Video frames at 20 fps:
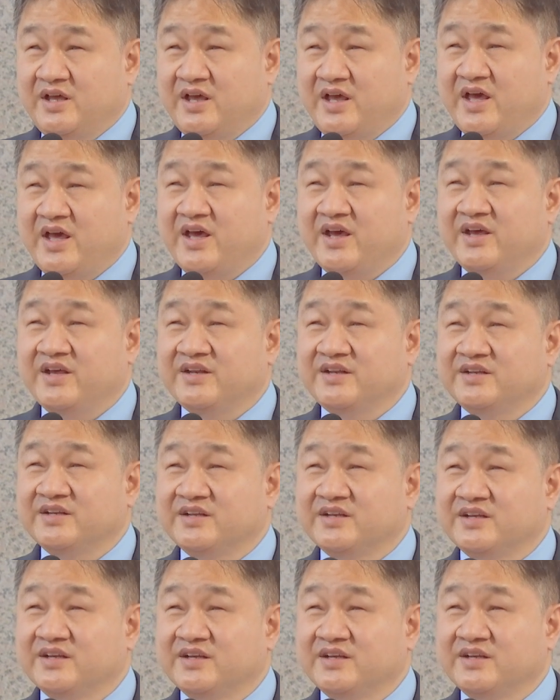And,
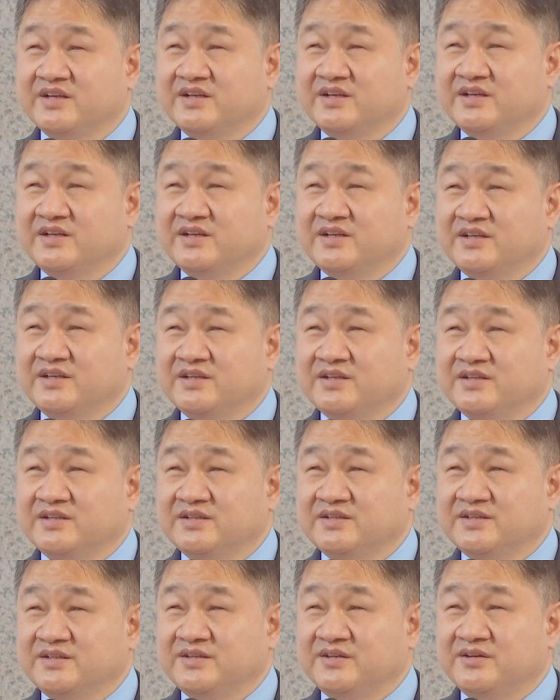
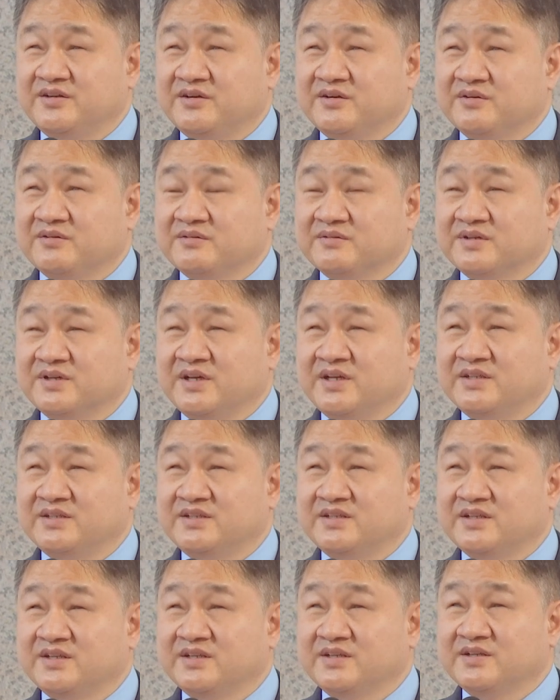you know,
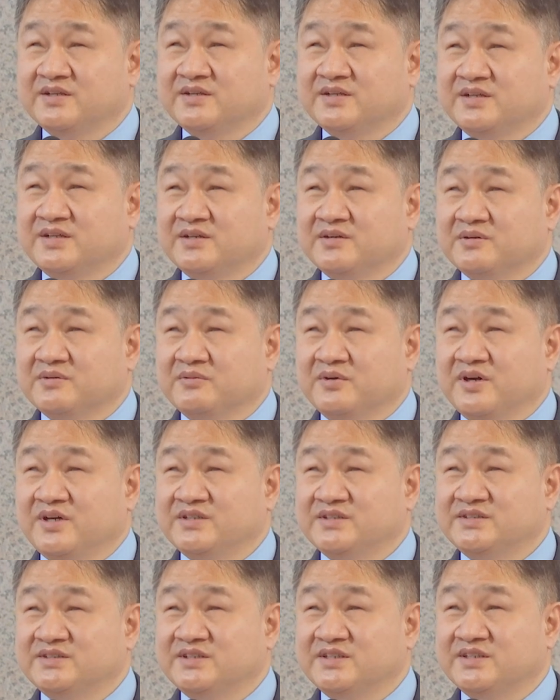it
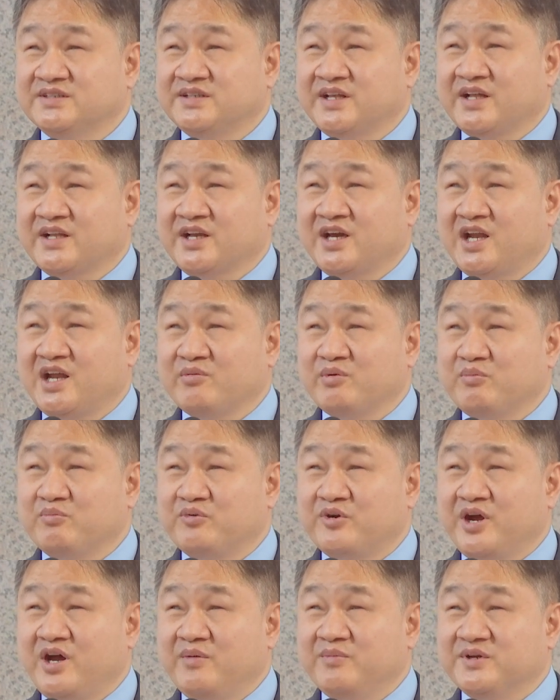was that kind of a
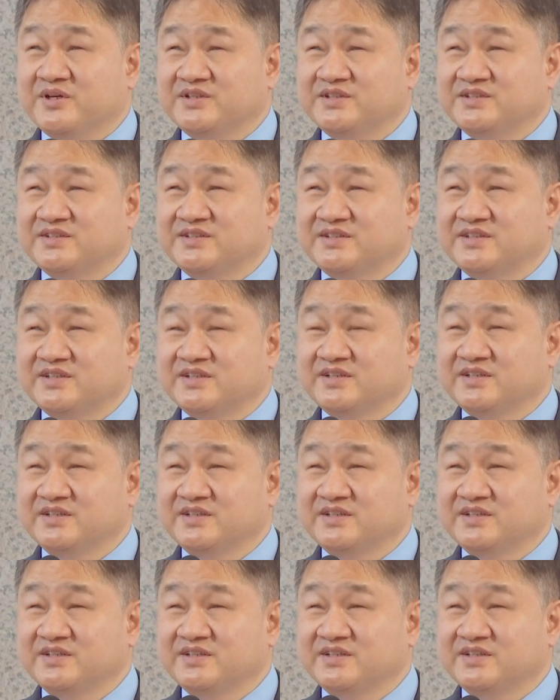promise.